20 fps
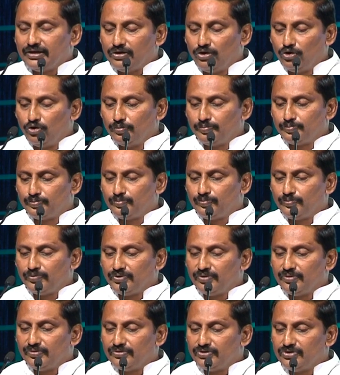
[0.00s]

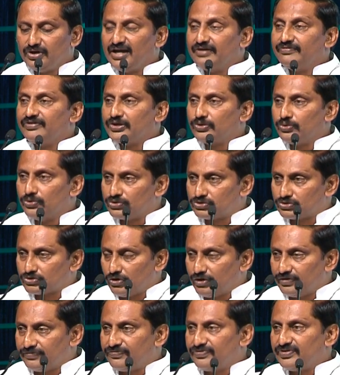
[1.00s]
hope you have a good
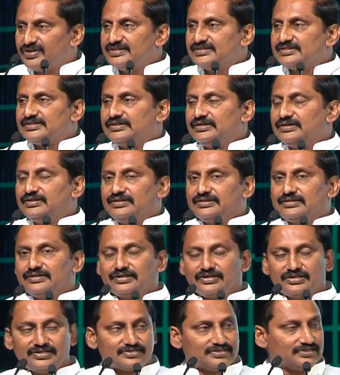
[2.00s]
conference here. I
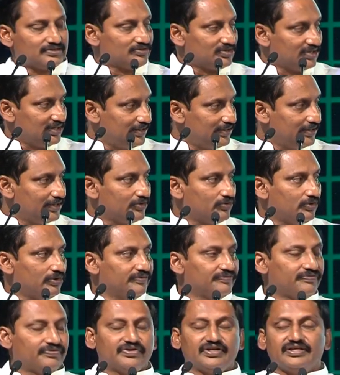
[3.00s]
think it's a 3-day
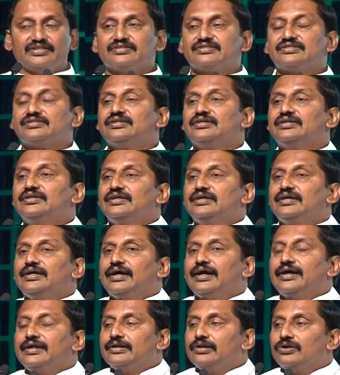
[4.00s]
conference
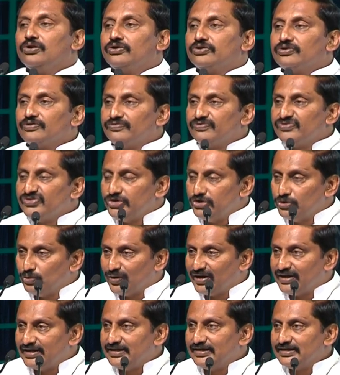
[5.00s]
and a lot of new
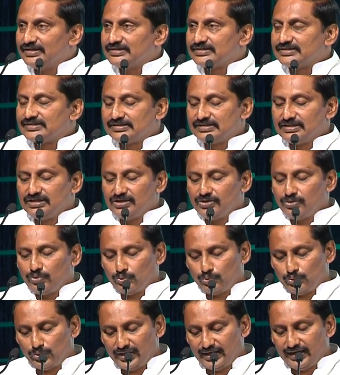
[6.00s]
ideas
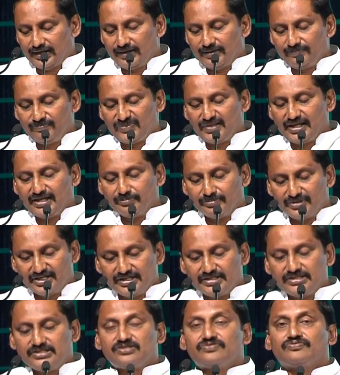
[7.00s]
will
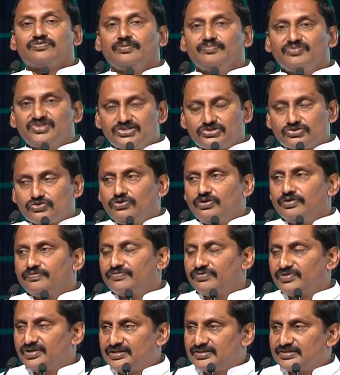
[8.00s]
emerge from this
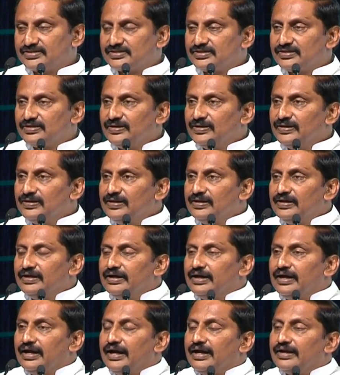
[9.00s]
conference.
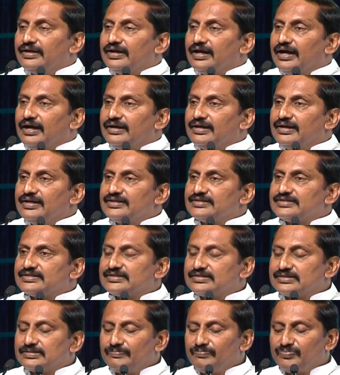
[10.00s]
And
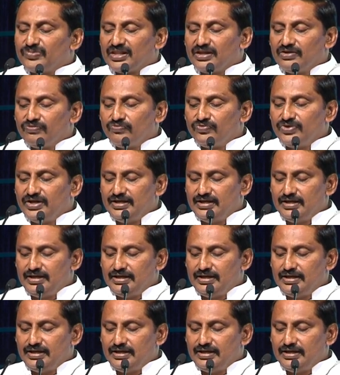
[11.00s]
unless we